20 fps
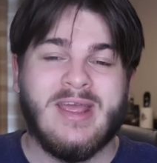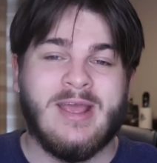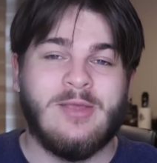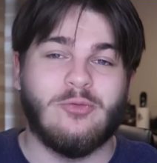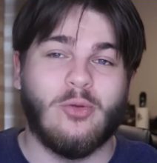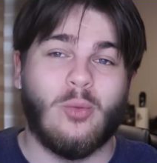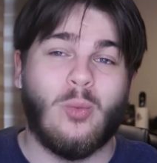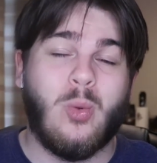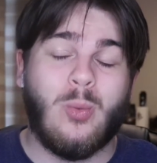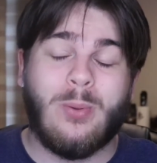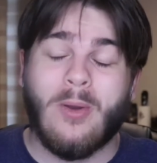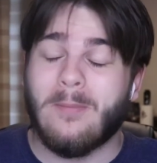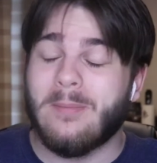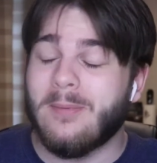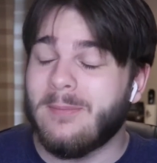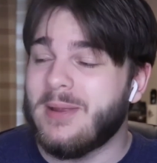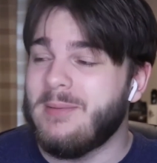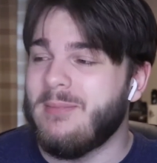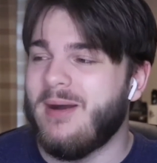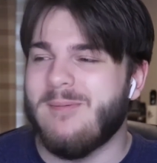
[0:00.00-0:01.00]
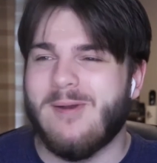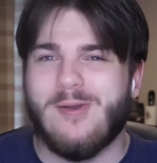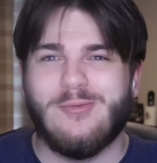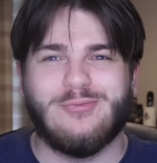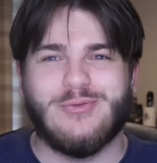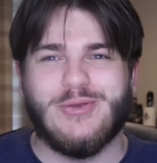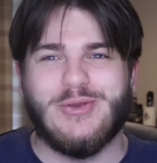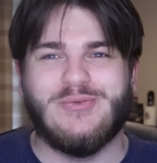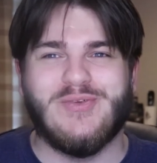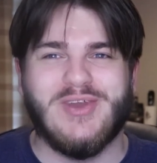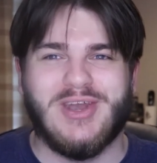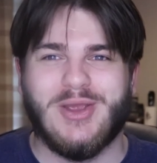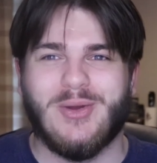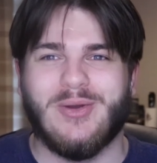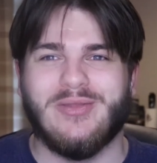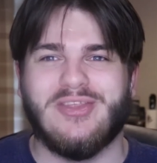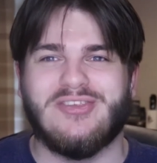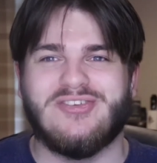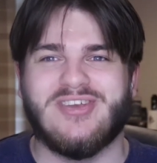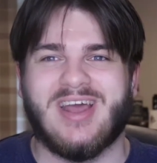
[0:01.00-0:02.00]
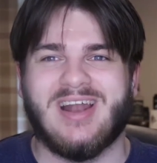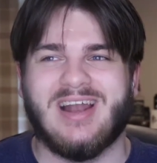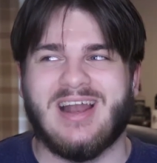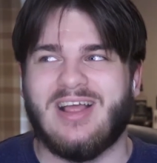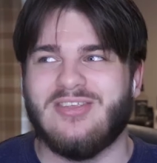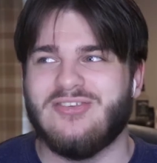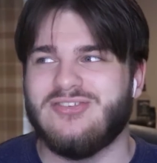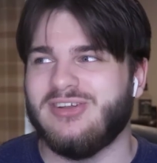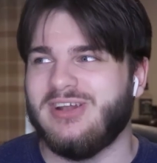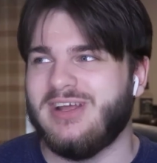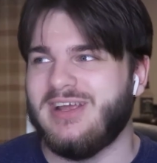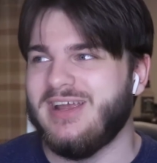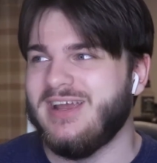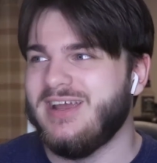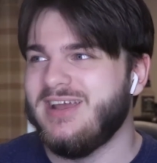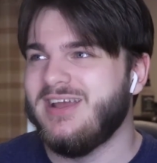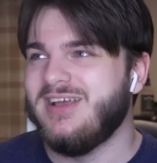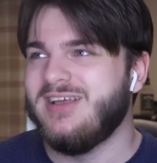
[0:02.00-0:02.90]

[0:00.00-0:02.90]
It's probably my most viewed video on the channel, actually.